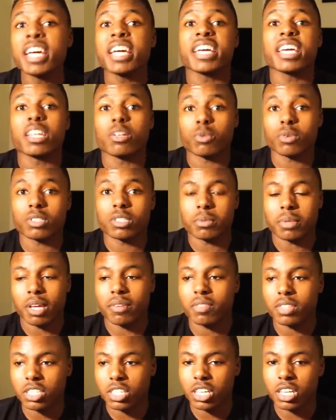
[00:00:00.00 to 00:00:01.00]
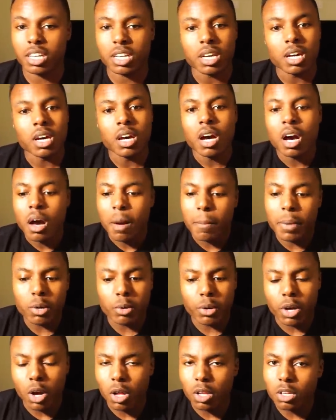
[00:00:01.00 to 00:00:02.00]
getting rid of some of that fatigue. But
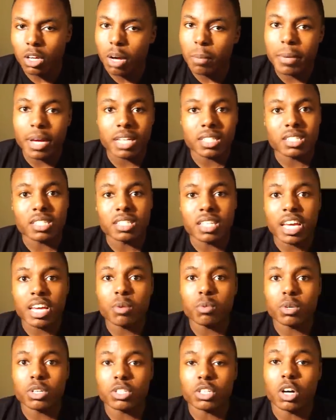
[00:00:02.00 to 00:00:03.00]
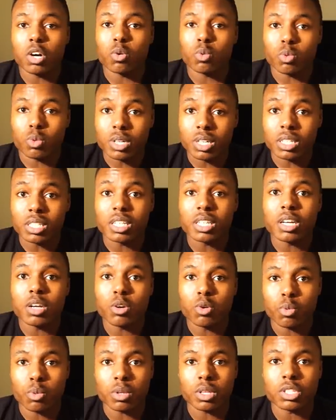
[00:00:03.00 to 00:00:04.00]
anyway, all in all, man, today was a really,
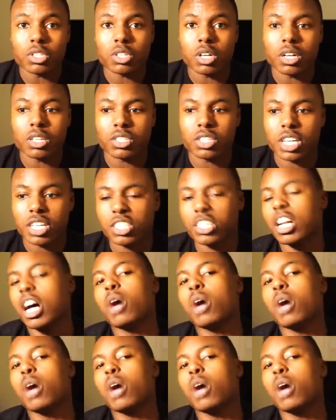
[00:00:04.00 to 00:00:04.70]
really solid session.